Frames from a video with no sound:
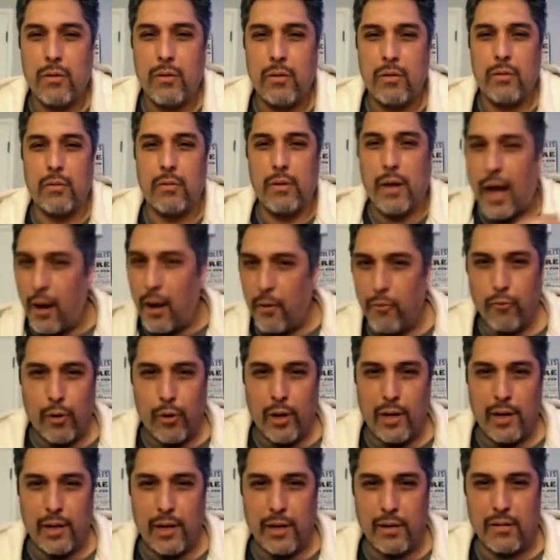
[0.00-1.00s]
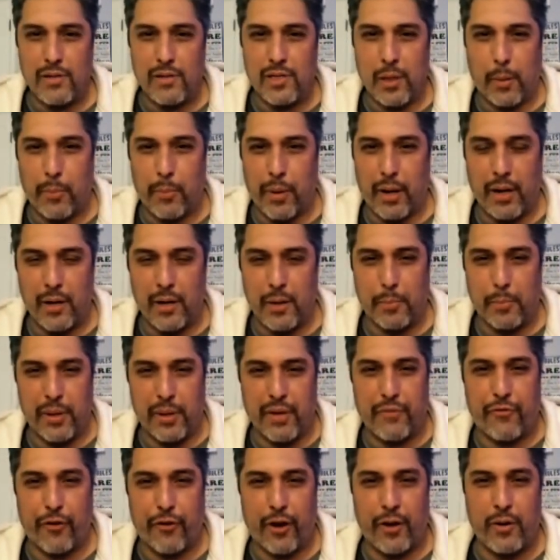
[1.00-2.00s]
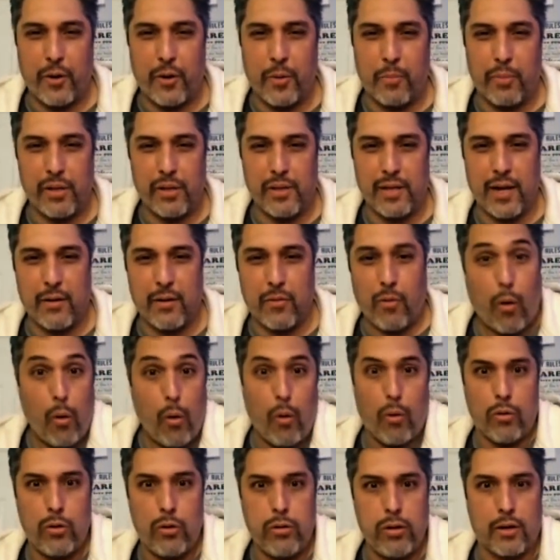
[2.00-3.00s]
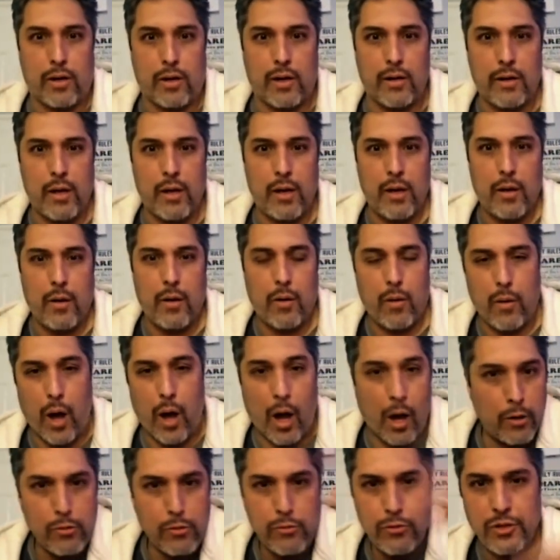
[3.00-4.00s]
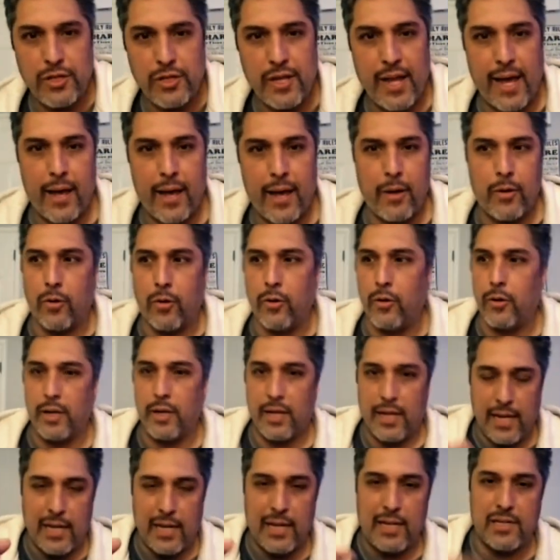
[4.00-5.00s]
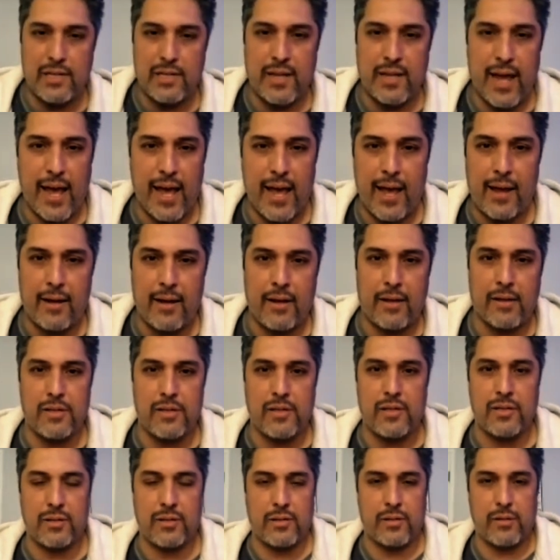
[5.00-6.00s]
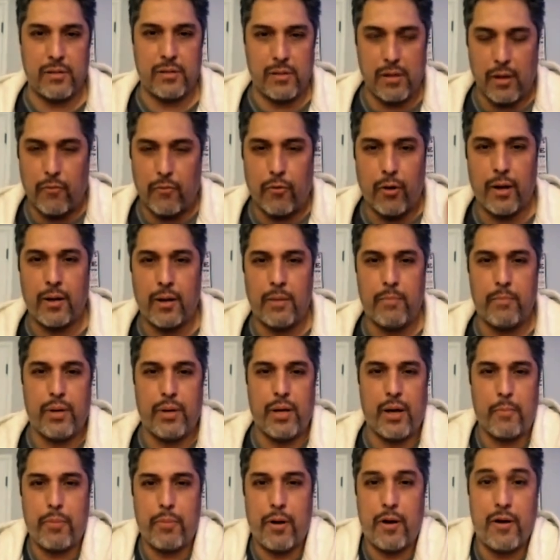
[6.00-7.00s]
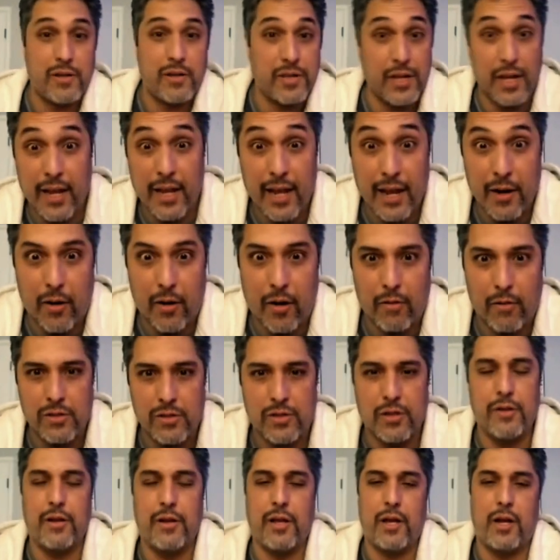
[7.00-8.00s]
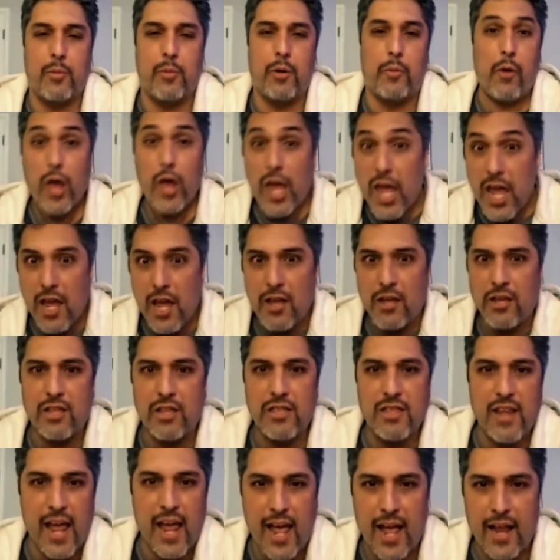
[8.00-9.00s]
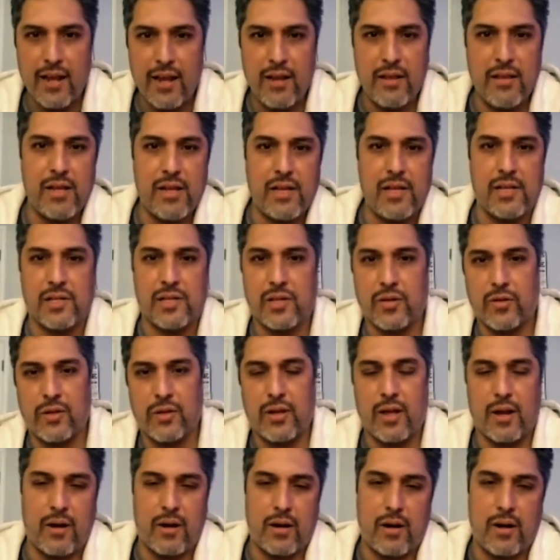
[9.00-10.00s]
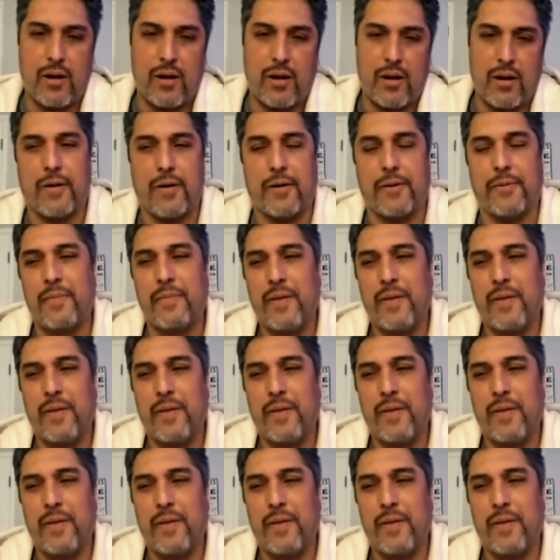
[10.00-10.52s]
not really somebody to befriend her, but then, oh look, Anu's dad or Ely's dad is the one in Beyond Paris. And then all of a sudden they come up, hey, your dad in this, or da da da da.